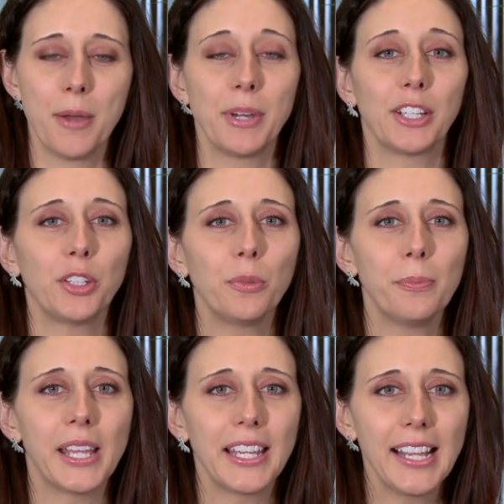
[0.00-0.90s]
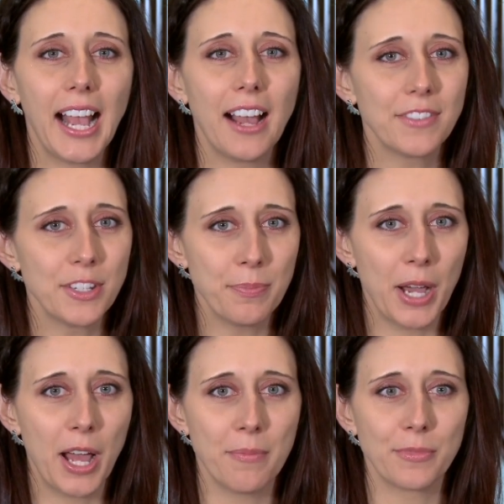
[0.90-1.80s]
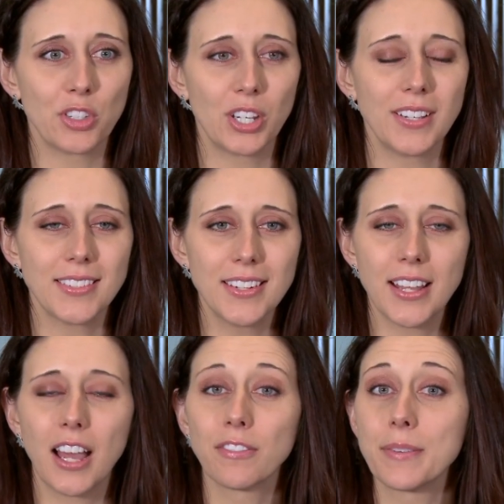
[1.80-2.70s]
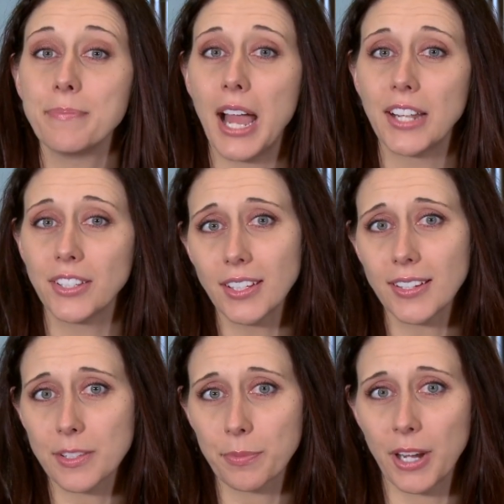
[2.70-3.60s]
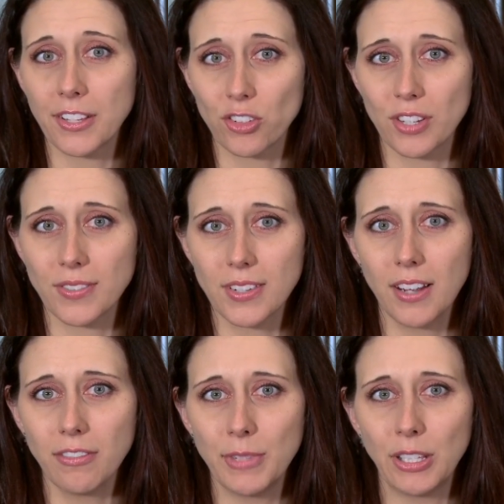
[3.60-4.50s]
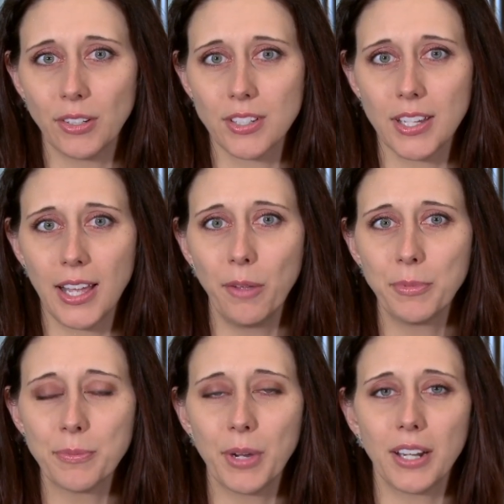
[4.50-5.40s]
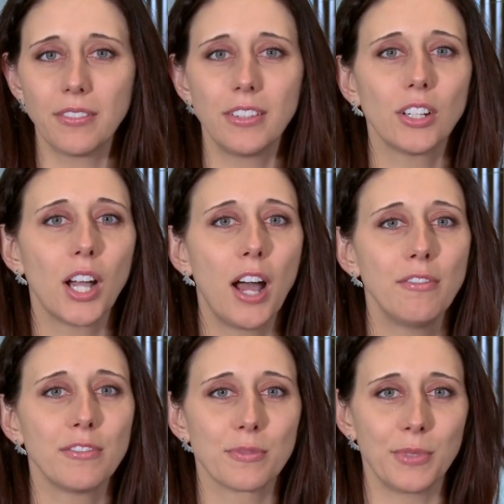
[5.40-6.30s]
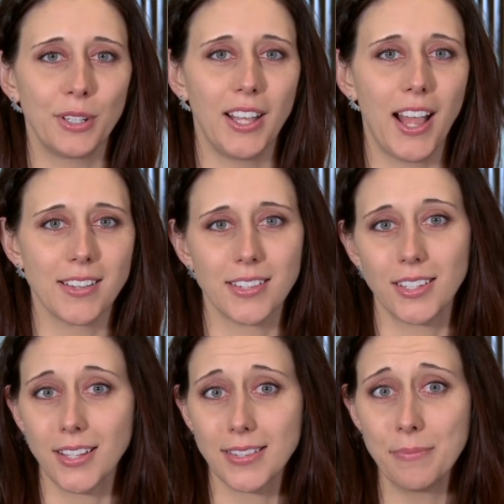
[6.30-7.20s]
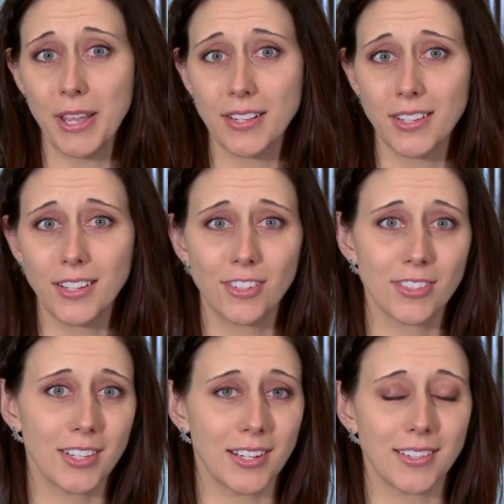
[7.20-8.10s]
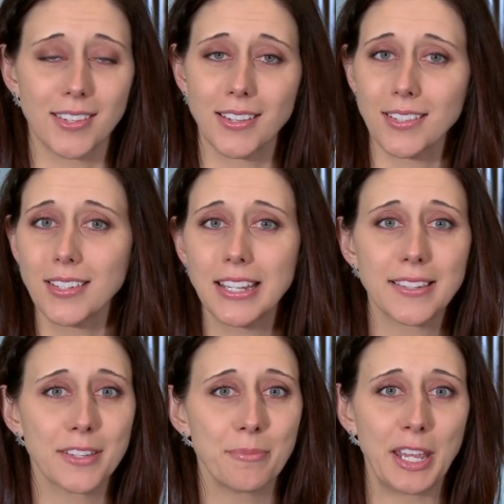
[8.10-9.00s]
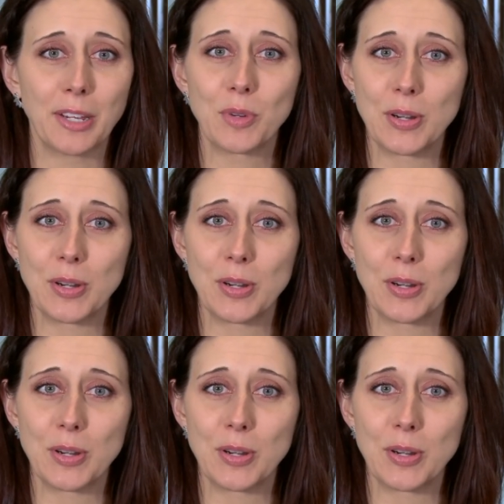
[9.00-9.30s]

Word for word: But you may have to pump just enough or manually express just enough milk to help your body feel comfortable as it gets the message that it doesn't need to make